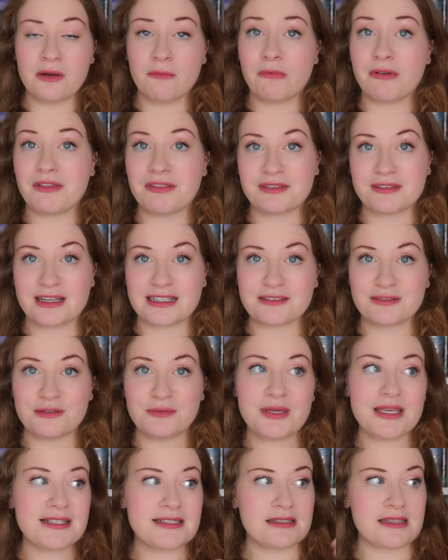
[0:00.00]
within the next few
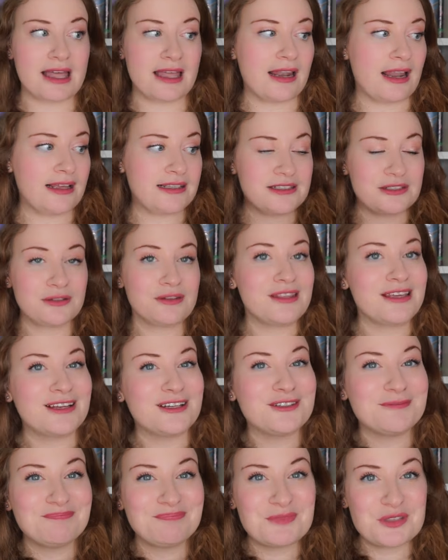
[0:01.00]
weeks that I still
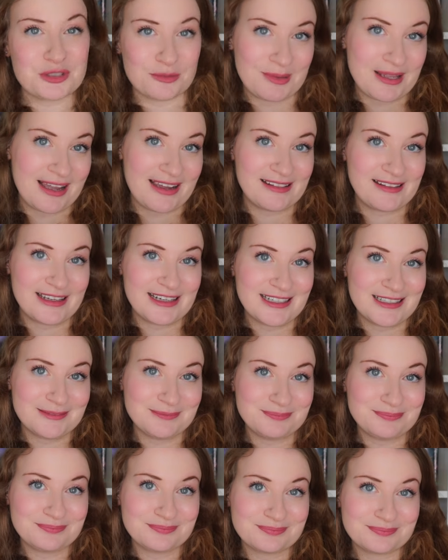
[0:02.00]
think should be highlighted.
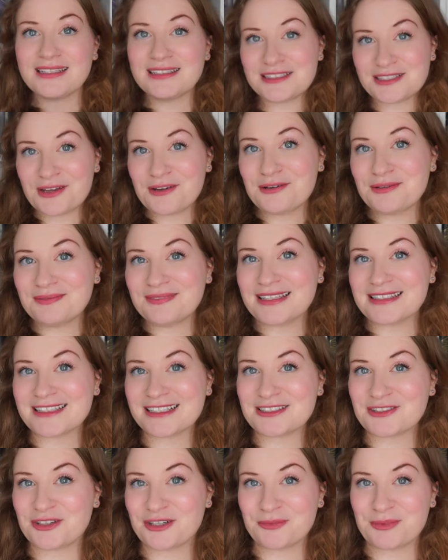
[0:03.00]
So let's
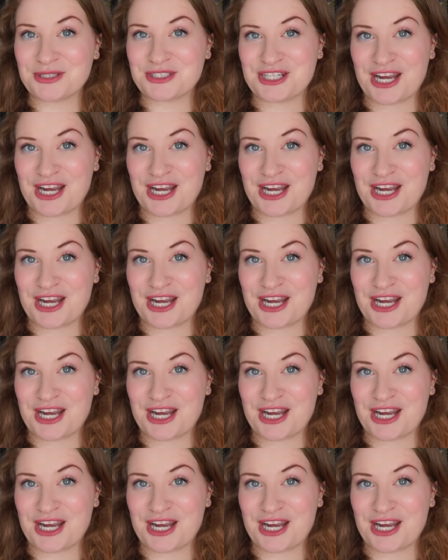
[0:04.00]
get started with